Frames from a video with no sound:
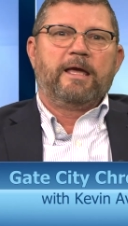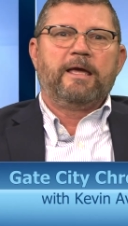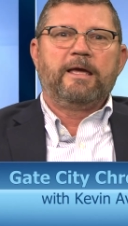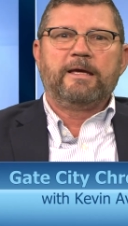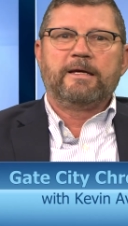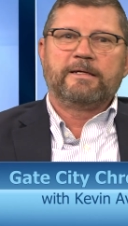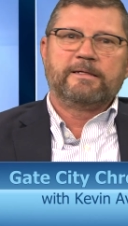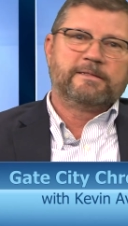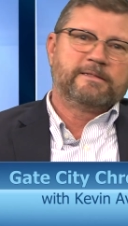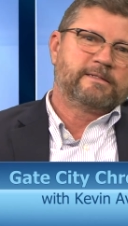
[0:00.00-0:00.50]

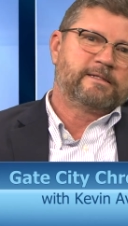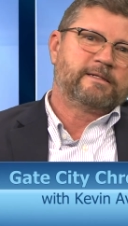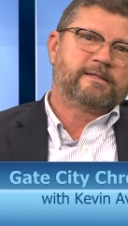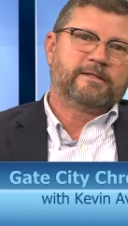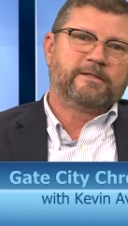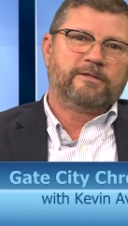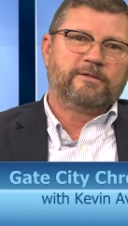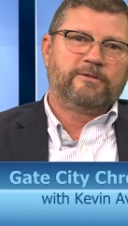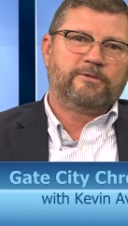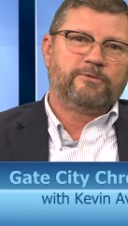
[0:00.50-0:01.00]
And
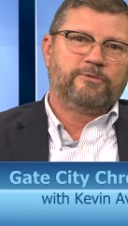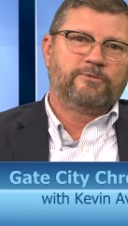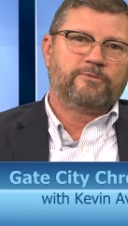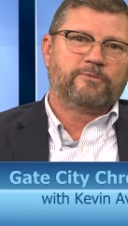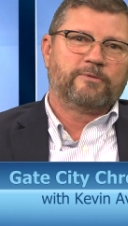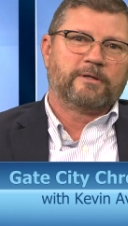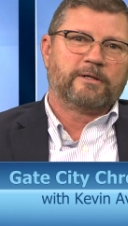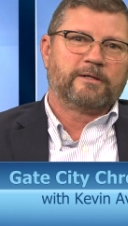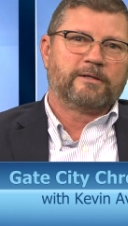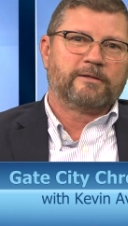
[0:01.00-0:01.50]

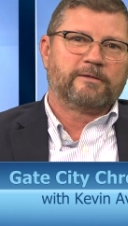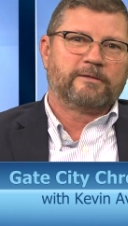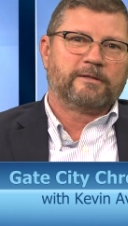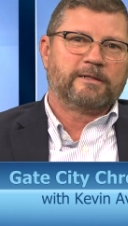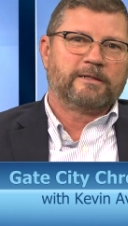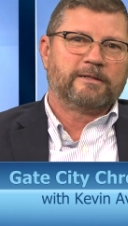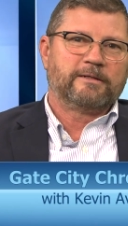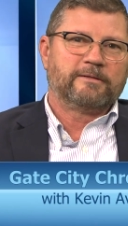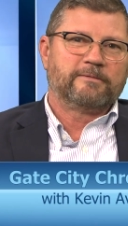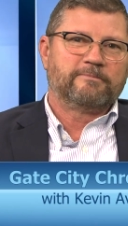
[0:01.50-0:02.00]
you
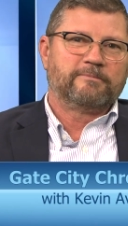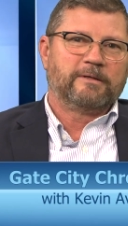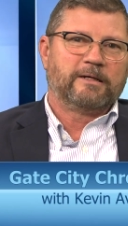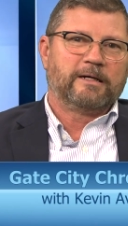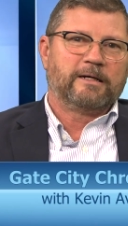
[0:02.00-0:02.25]
are.